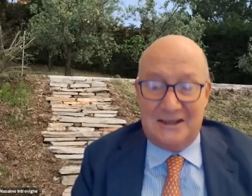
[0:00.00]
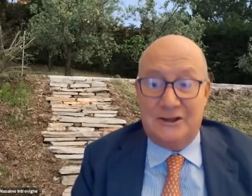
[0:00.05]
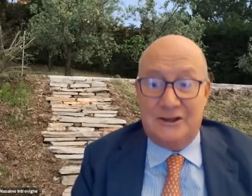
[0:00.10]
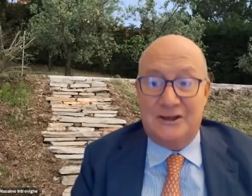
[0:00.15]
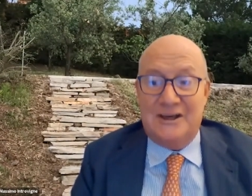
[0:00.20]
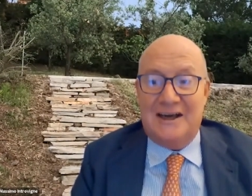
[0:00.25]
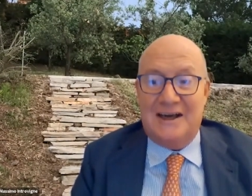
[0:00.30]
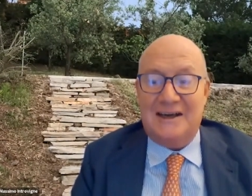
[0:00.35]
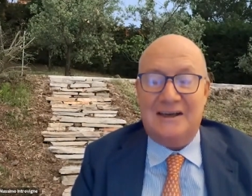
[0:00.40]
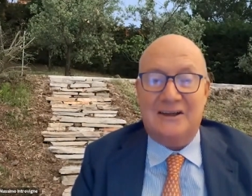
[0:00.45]
the
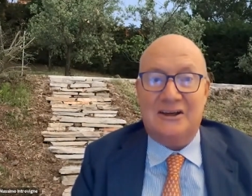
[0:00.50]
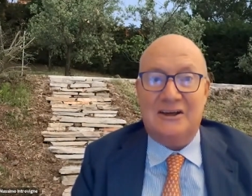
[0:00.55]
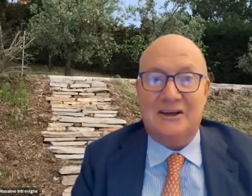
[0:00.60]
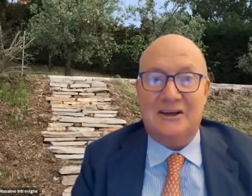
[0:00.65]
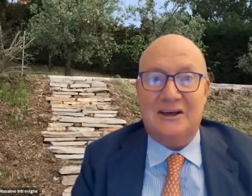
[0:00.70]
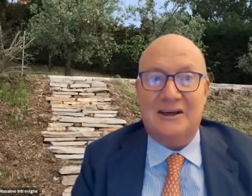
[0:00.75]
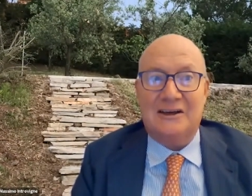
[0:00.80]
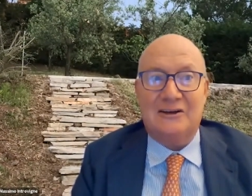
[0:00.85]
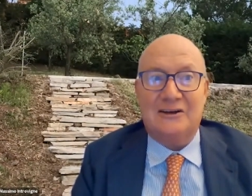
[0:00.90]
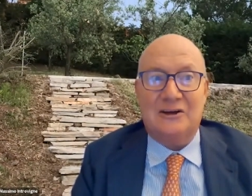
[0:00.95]

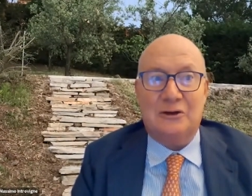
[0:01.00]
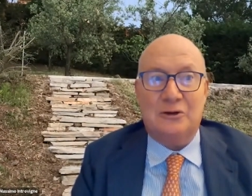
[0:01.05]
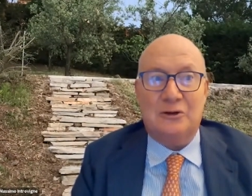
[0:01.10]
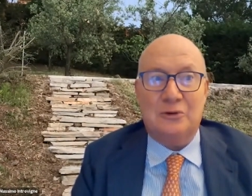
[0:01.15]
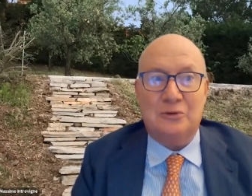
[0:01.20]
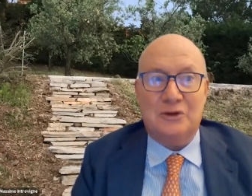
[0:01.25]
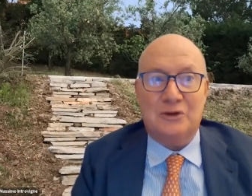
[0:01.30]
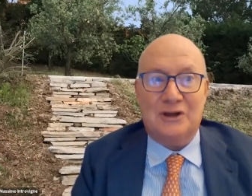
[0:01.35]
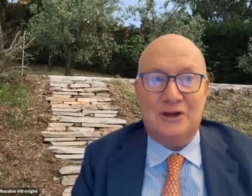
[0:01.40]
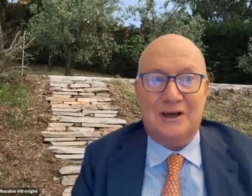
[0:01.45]

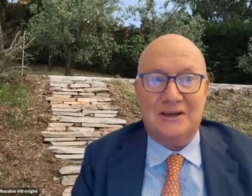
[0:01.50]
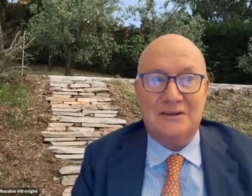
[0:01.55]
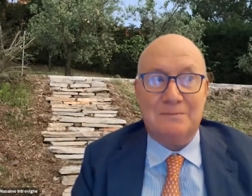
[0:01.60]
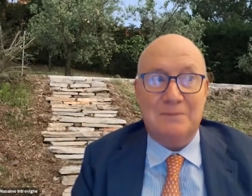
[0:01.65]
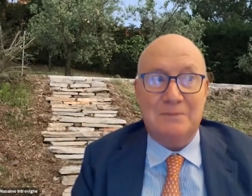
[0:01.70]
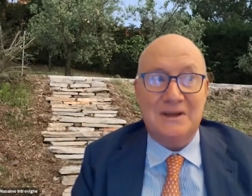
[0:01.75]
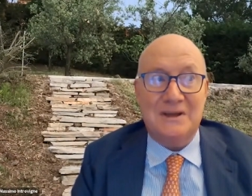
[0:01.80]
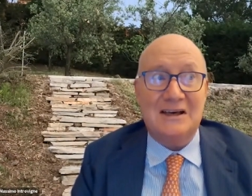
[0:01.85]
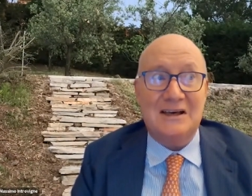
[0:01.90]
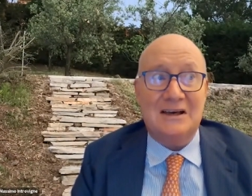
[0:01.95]
1992 tax
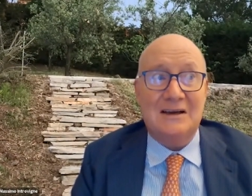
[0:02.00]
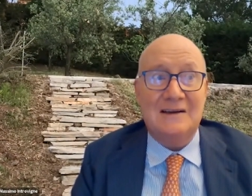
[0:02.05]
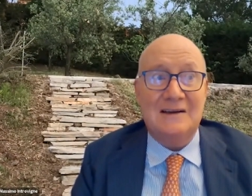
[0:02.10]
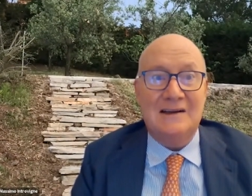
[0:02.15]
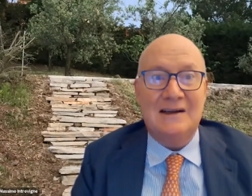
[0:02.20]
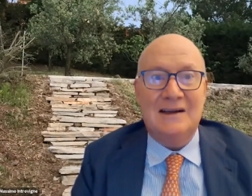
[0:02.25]
bill,